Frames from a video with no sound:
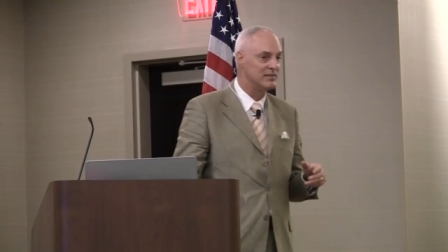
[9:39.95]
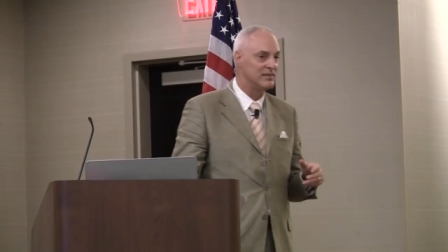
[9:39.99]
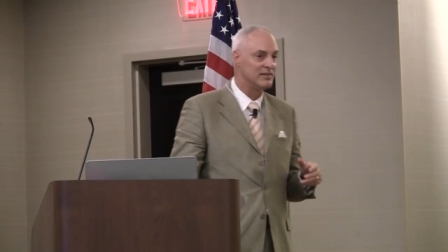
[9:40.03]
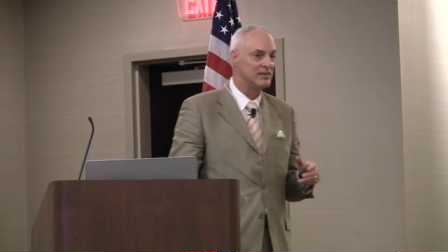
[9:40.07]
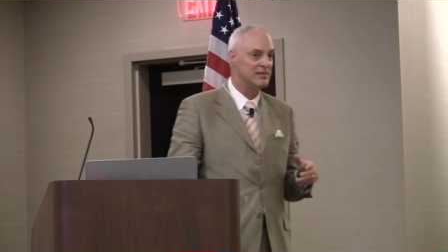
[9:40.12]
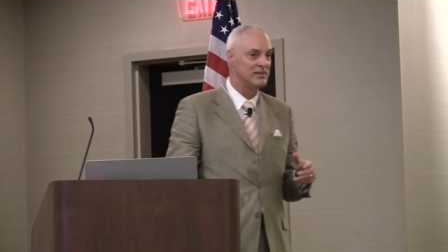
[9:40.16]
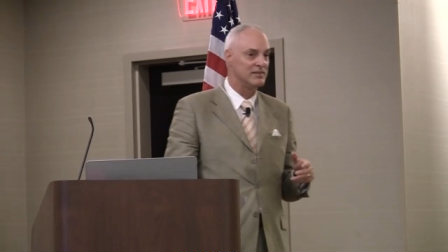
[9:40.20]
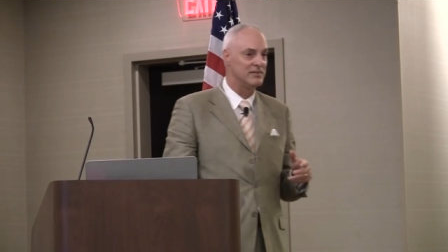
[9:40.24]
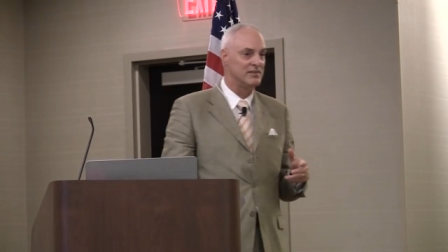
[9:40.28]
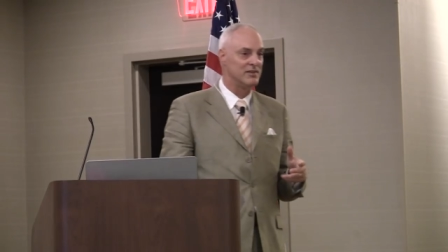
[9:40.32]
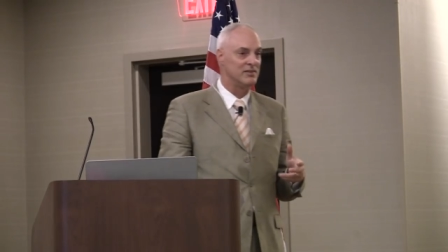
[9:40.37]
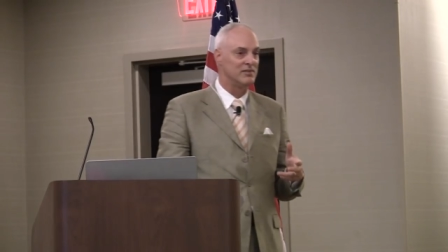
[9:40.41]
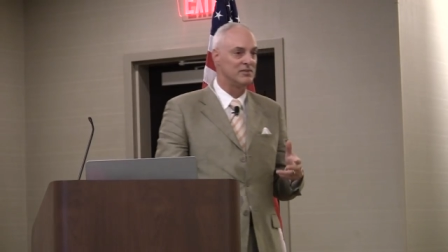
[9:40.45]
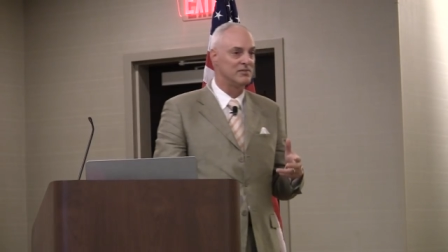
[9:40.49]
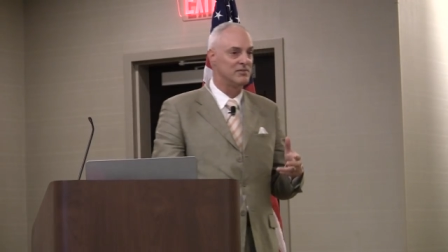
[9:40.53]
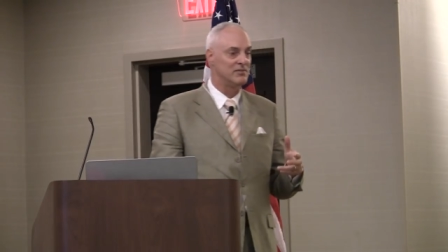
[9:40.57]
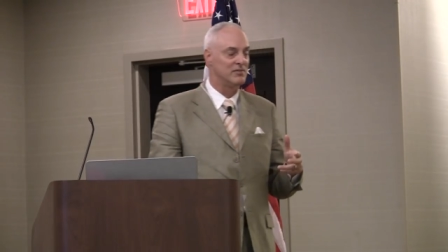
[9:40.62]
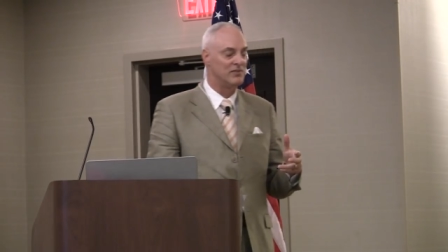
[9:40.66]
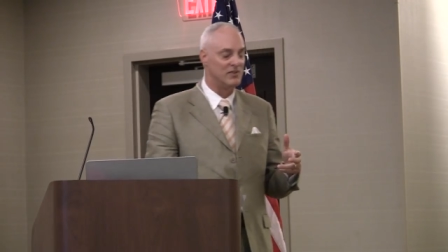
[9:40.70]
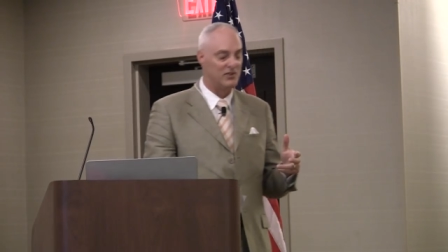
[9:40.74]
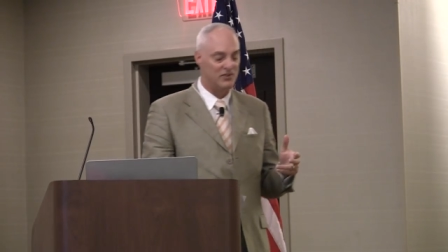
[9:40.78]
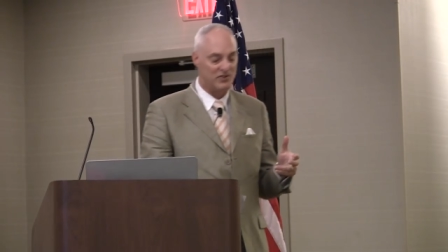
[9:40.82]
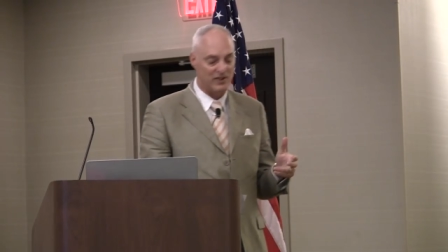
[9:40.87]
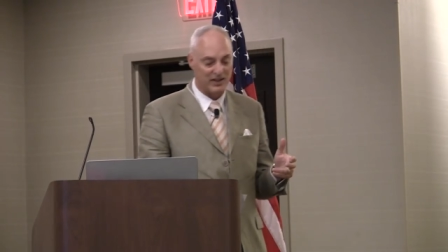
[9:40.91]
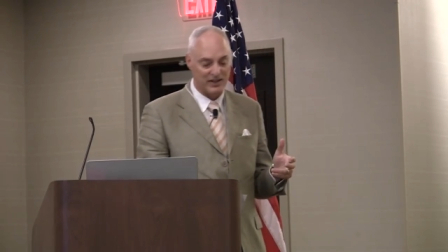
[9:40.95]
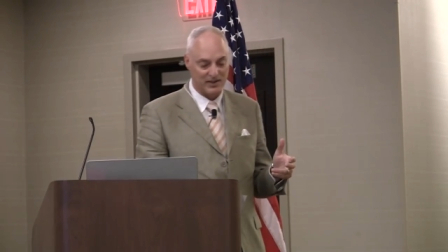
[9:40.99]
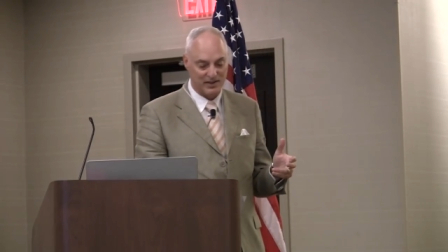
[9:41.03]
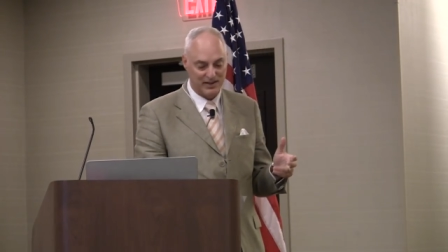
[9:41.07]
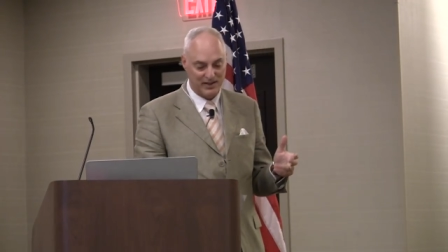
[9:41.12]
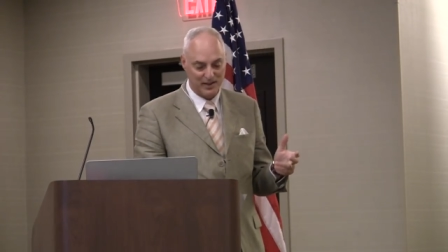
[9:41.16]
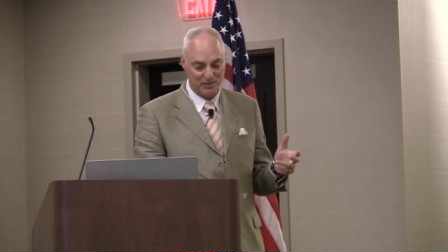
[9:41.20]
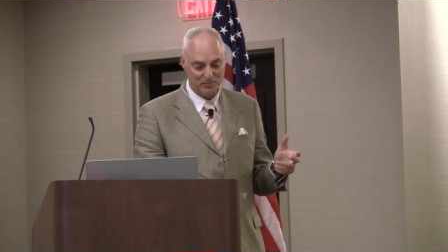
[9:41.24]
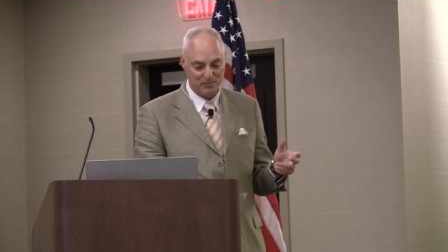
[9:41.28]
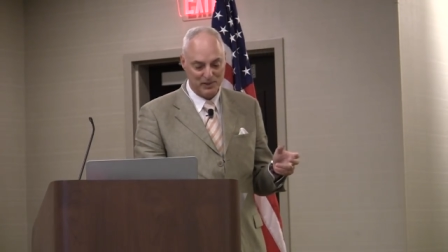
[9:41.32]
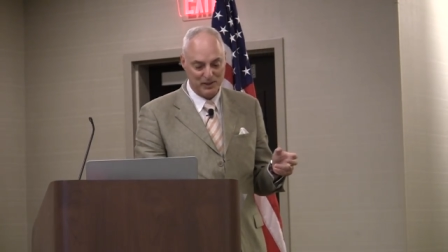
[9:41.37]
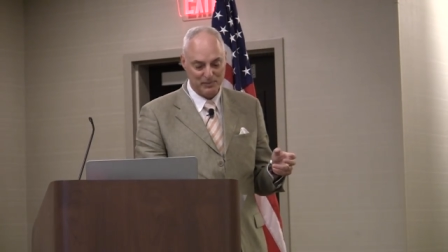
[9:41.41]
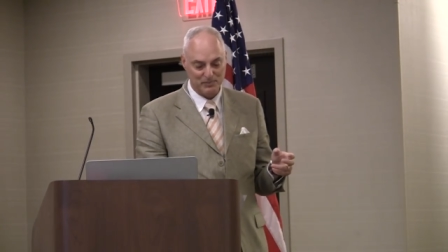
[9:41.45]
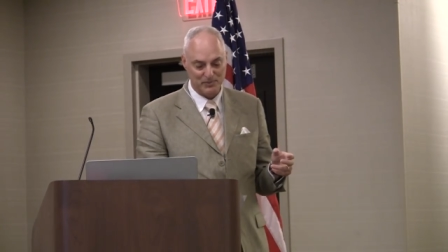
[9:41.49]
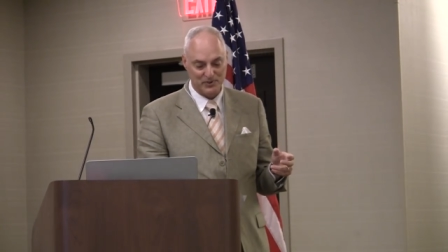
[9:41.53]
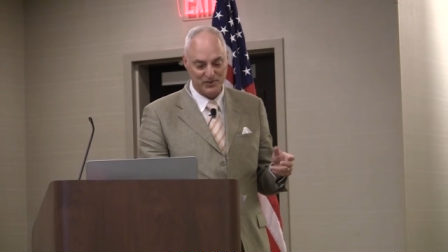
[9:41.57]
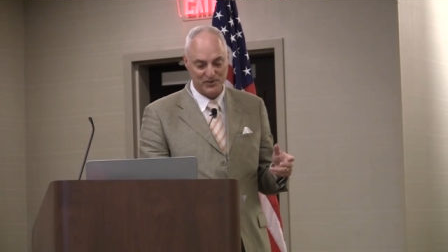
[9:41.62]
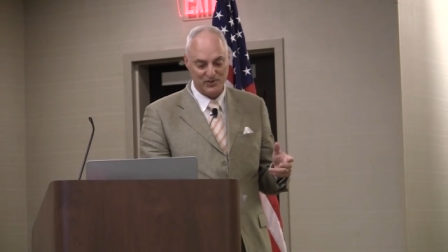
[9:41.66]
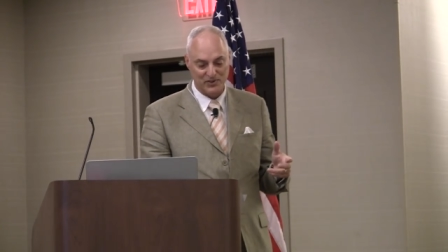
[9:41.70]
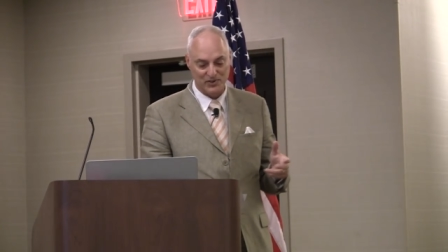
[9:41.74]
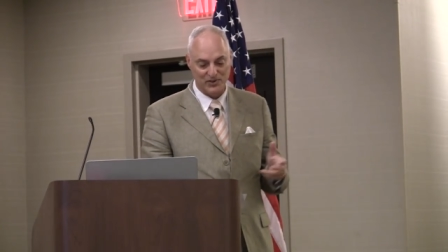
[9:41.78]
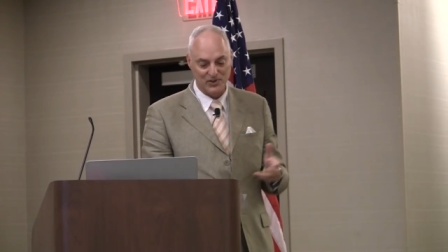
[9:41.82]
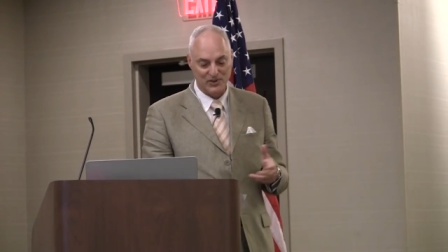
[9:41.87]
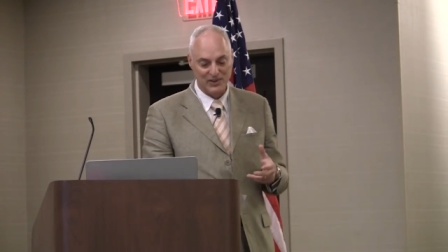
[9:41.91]
to, to, to, try to get people
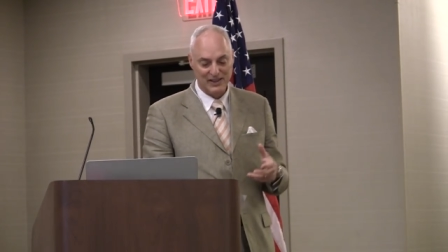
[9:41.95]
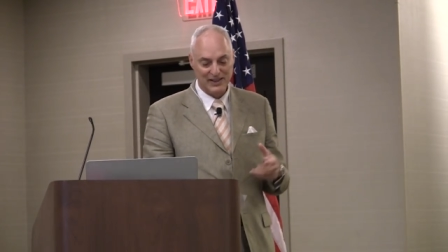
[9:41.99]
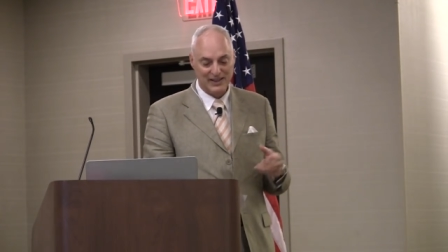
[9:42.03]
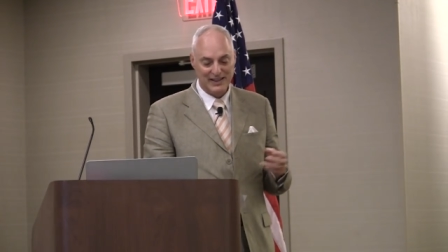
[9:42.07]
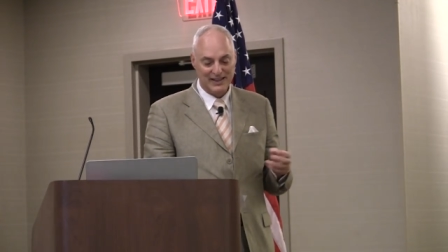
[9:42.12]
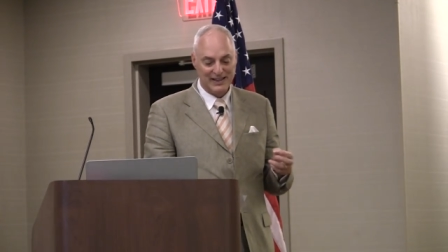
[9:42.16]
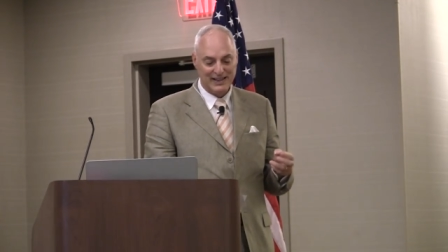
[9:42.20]
to